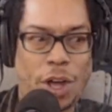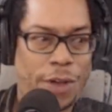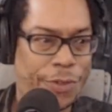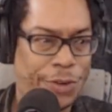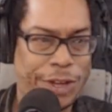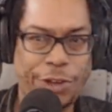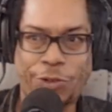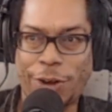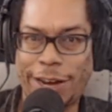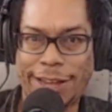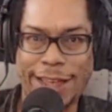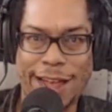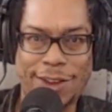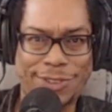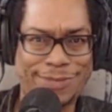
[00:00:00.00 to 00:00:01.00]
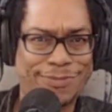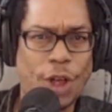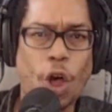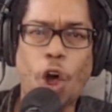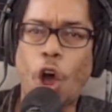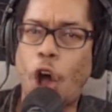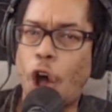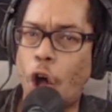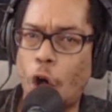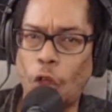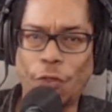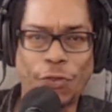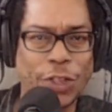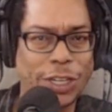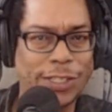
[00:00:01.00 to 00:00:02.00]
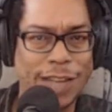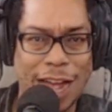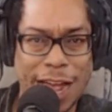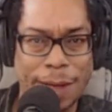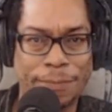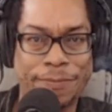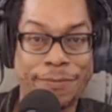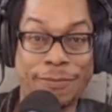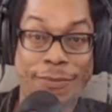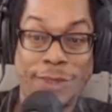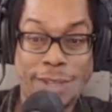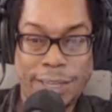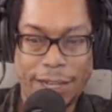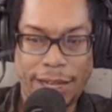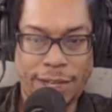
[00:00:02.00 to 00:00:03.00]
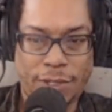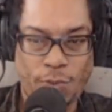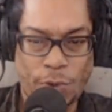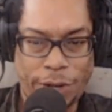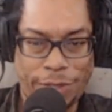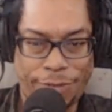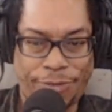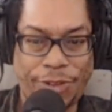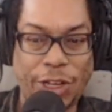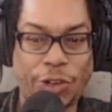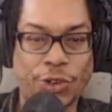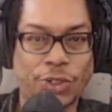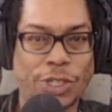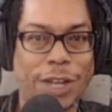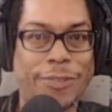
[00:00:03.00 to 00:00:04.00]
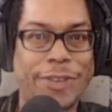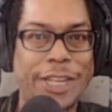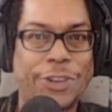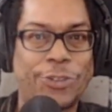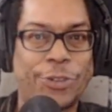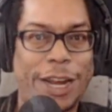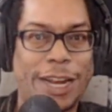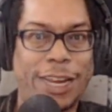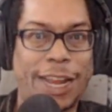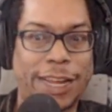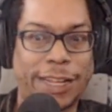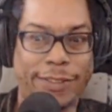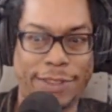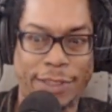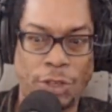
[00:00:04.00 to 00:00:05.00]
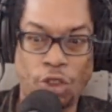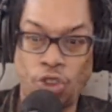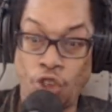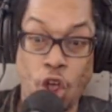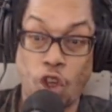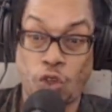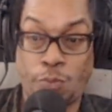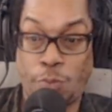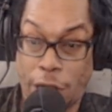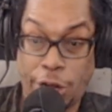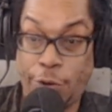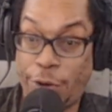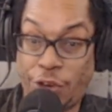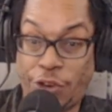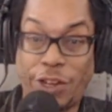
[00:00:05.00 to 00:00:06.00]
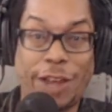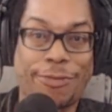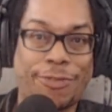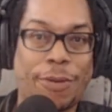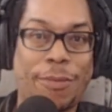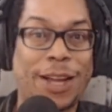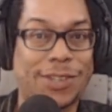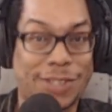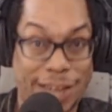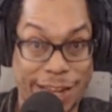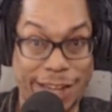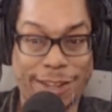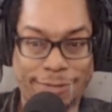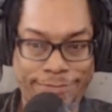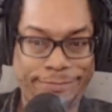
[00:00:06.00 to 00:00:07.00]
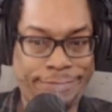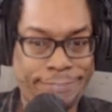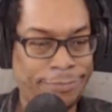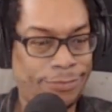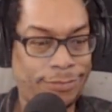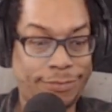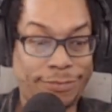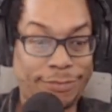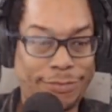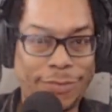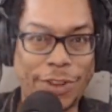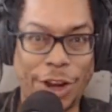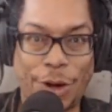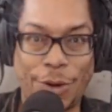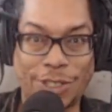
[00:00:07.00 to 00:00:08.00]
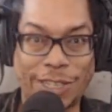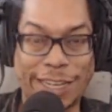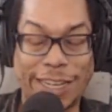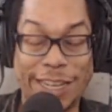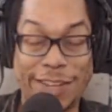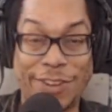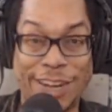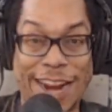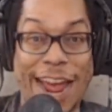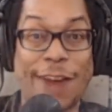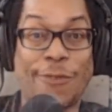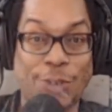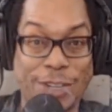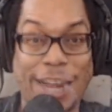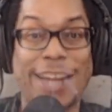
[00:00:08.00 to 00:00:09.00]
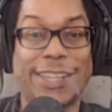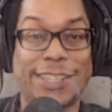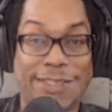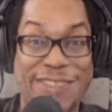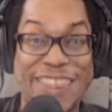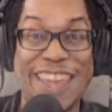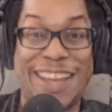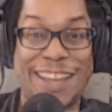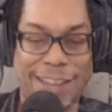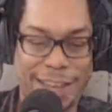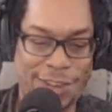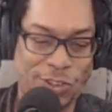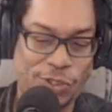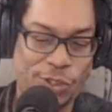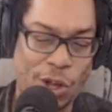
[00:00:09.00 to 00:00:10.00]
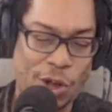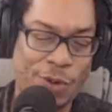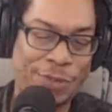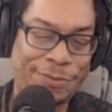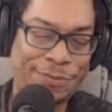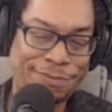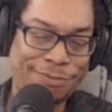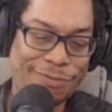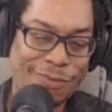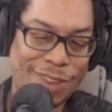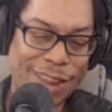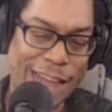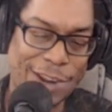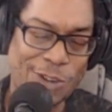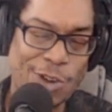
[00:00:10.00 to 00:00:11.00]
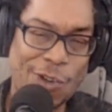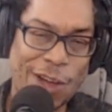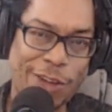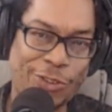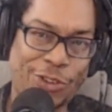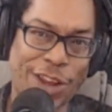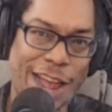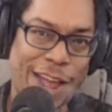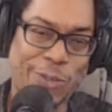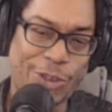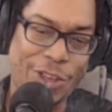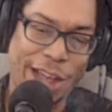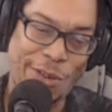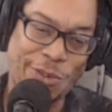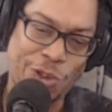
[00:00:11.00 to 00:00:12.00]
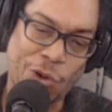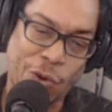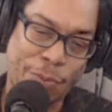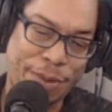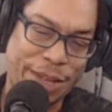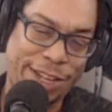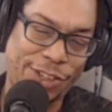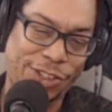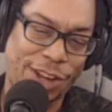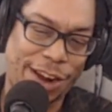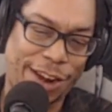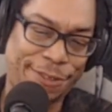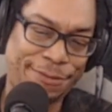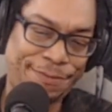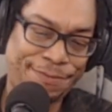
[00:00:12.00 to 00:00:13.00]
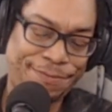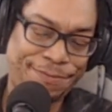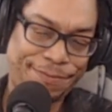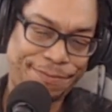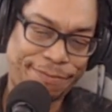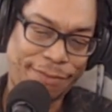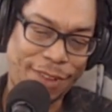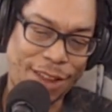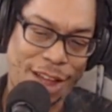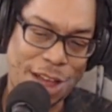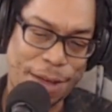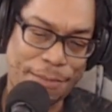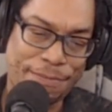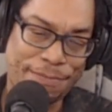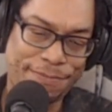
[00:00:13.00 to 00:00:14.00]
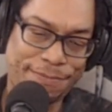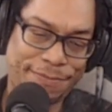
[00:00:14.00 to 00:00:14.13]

their E-Trade accounts, all the time. It's one of the features of E-Trade, like, yes, buy your ETF from us. Like, you know, it's like even an advertised thing. And so I don't know how Europeans are. You